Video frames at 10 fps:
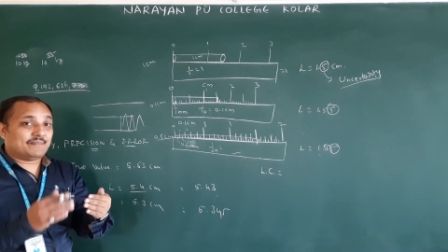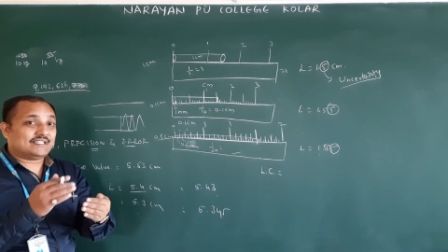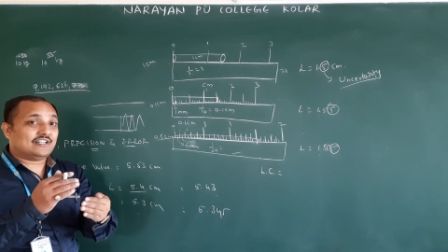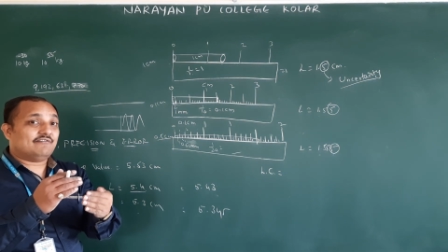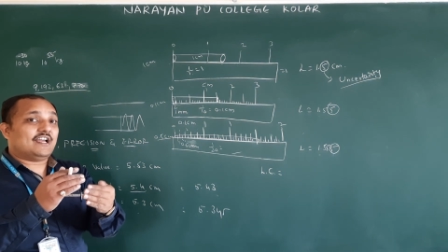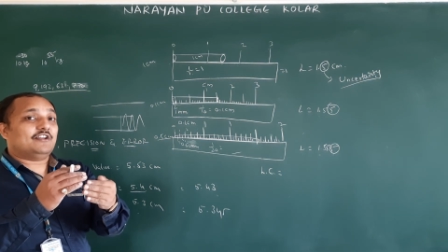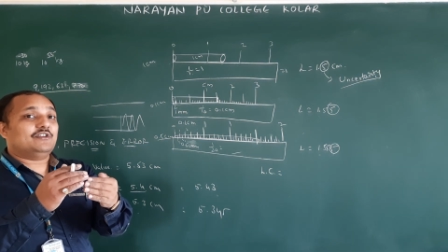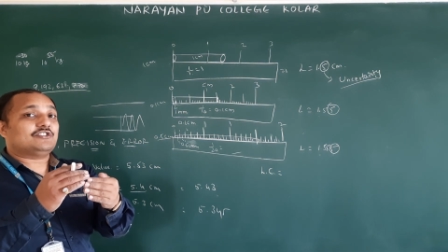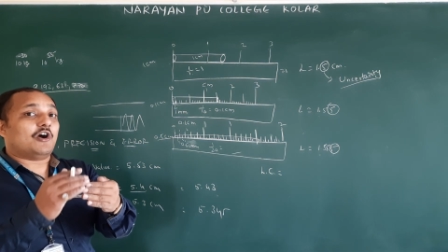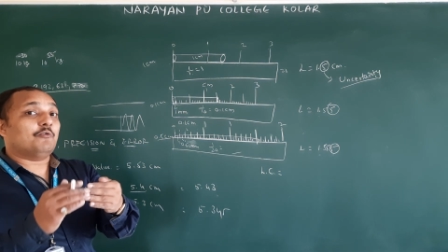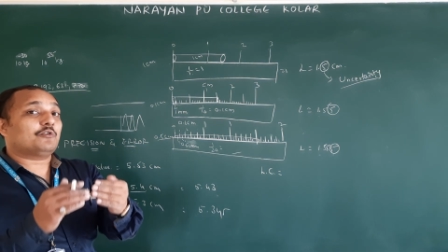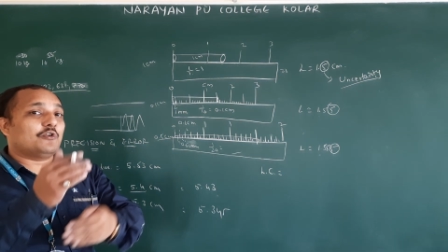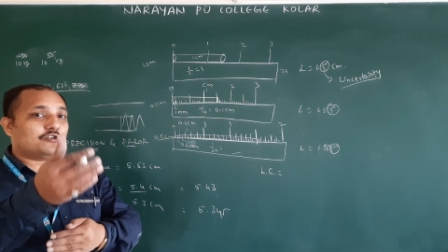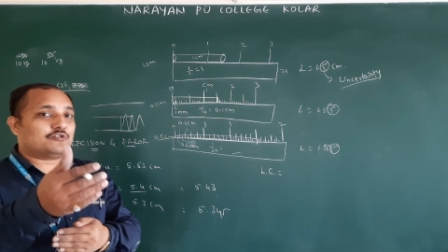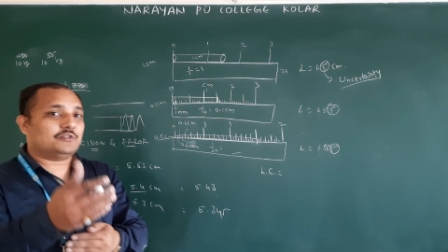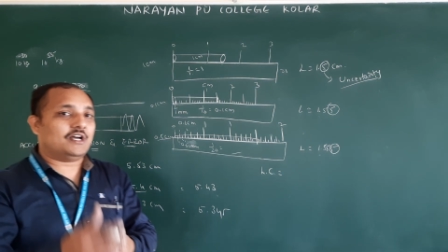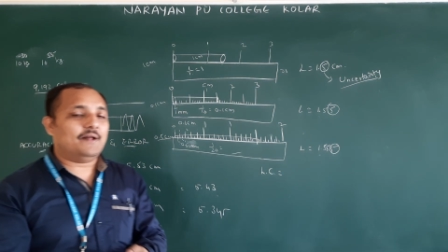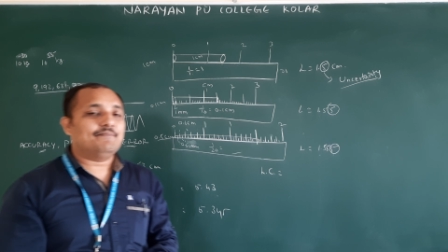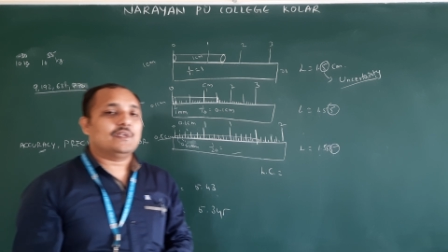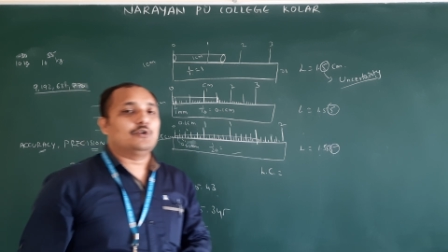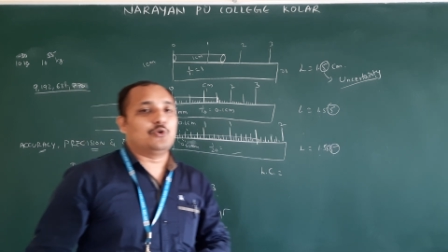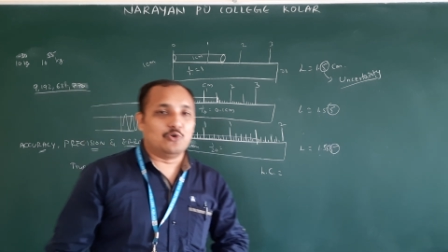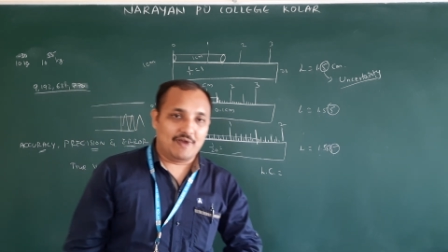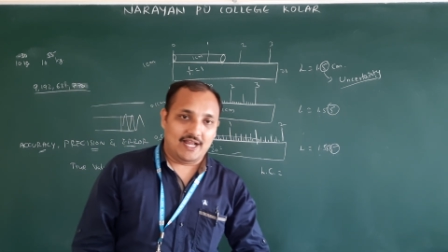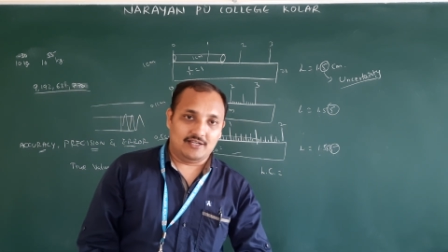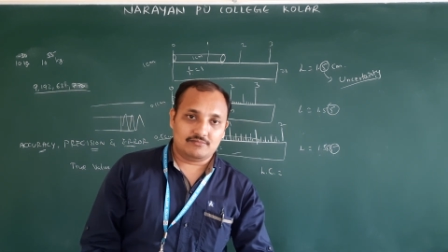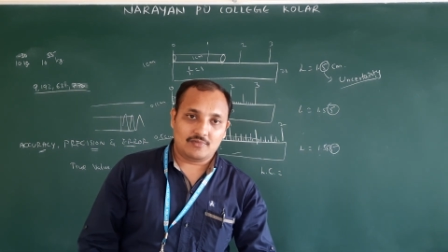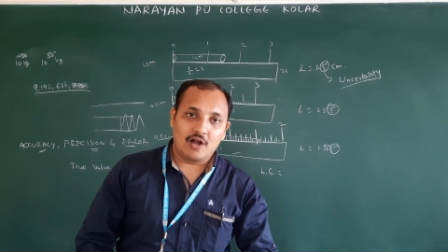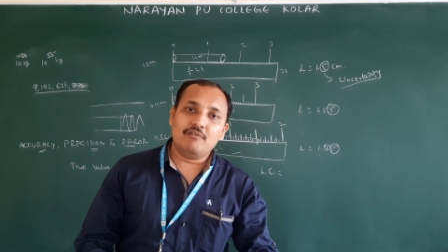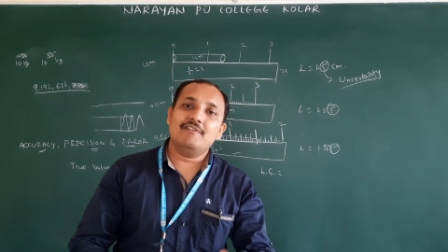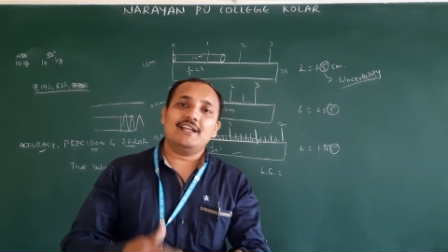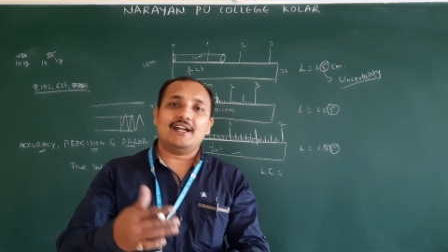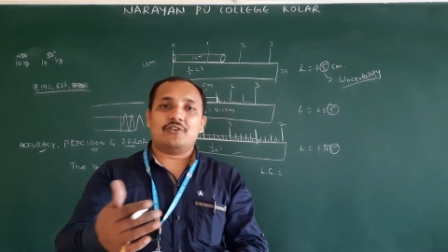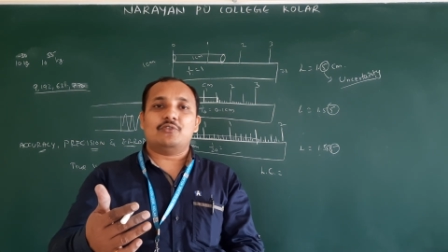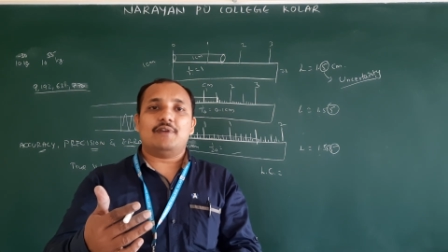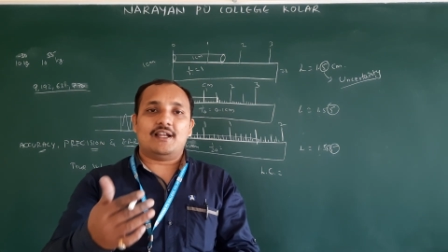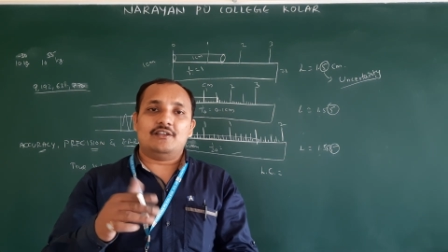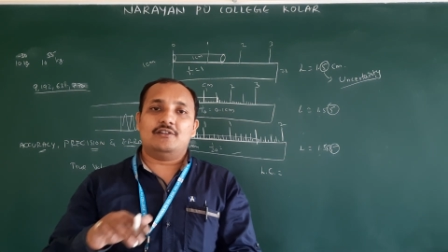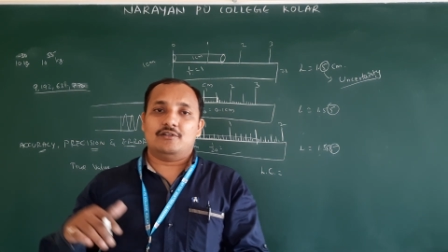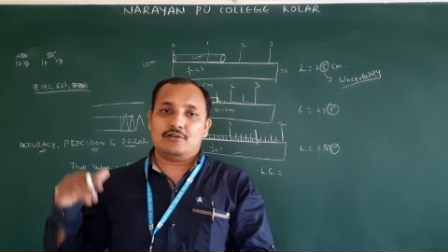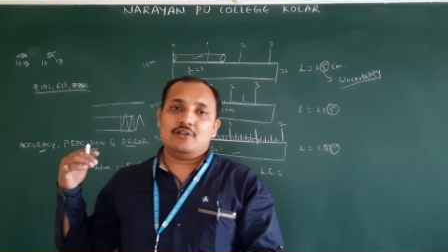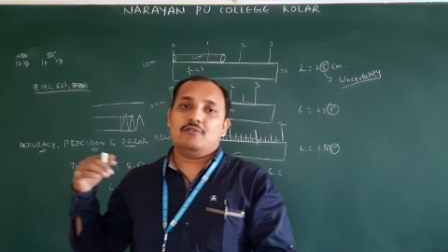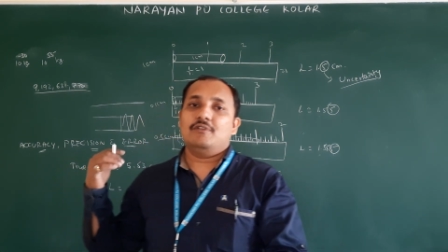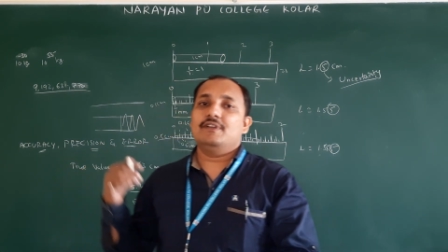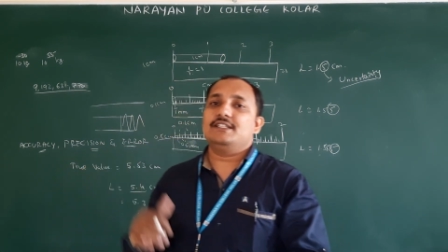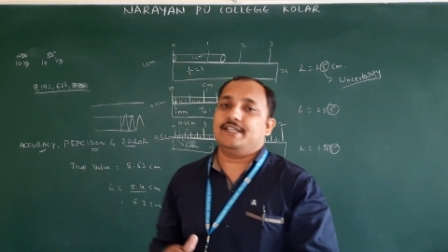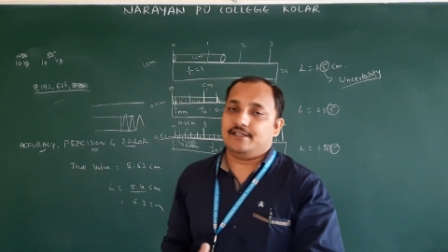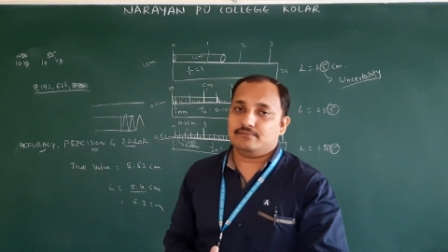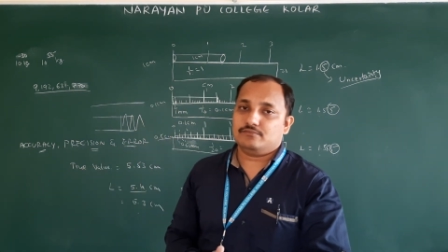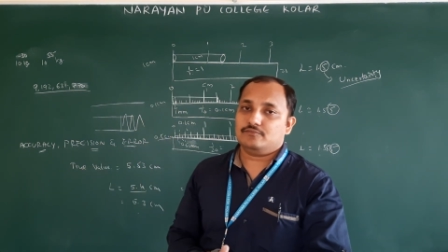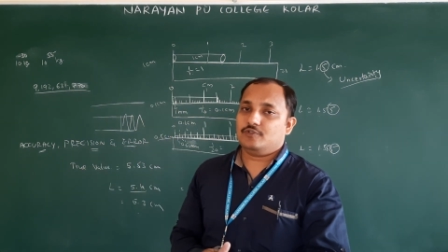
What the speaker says: measured value is how close to the true value. How we will get true value, we will see.